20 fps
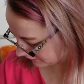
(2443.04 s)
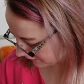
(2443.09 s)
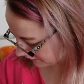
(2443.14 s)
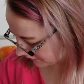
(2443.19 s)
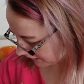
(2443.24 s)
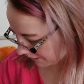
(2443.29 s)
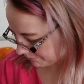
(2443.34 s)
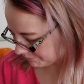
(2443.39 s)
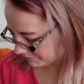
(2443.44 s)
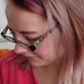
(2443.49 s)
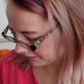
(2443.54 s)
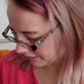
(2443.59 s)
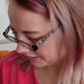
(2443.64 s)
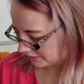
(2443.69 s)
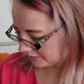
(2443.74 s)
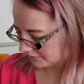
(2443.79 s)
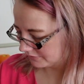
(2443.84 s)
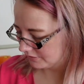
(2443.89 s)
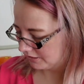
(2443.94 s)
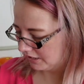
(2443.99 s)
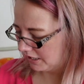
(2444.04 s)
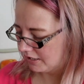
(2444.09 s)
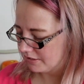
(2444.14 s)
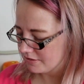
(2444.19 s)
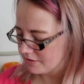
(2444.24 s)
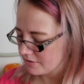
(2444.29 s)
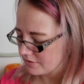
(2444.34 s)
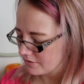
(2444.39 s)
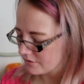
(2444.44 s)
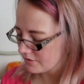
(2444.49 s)
kamkar
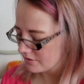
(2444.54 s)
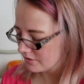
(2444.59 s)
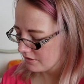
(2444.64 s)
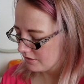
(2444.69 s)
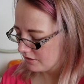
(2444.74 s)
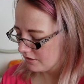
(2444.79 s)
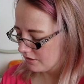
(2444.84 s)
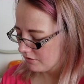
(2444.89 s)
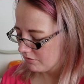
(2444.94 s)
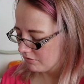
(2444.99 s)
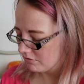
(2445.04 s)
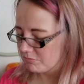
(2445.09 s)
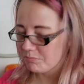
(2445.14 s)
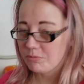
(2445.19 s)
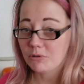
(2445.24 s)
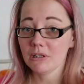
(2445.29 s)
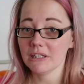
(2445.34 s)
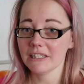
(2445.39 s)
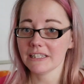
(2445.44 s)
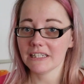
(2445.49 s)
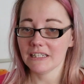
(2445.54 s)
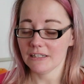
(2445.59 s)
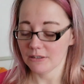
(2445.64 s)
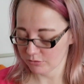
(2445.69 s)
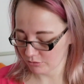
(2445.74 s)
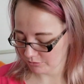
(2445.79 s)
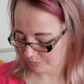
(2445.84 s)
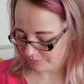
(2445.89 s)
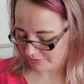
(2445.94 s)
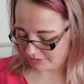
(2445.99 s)
and the bulky
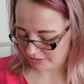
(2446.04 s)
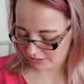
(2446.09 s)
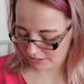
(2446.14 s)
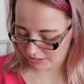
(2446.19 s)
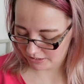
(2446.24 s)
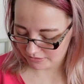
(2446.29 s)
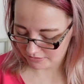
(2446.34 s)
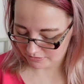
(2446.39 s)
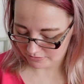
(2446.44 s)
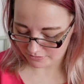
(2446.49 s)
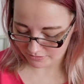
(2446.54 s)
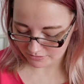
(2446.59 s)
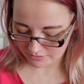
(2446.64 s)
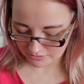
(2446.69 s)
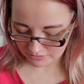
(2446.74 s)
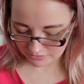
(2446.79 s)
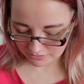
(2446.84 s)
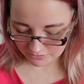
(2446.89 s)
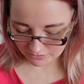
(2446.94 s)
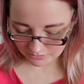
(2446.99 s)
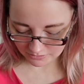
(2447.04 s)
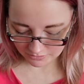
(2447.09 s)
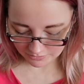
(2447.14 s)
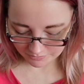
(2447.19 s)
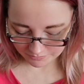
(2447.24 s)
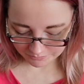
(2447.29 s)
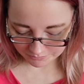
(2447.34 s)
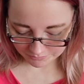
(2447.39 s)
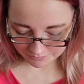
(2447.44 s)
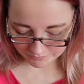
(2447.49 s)
lopi and
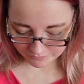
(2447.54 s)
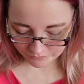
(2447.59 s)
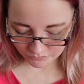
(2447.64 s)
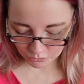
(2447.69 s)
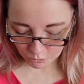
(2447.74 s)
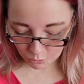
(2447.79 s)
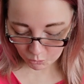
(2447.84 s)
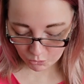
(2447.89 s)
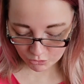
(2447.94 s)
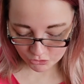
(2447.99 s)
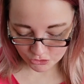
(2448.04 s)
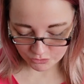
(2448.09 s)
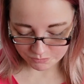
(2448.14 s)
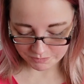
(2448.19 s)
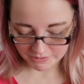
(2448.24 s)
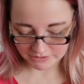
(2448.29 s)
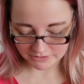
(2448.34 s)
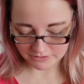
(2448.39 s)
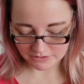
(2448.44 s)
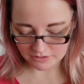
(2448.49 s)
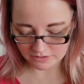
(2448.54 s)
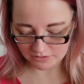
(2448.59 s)
horseband.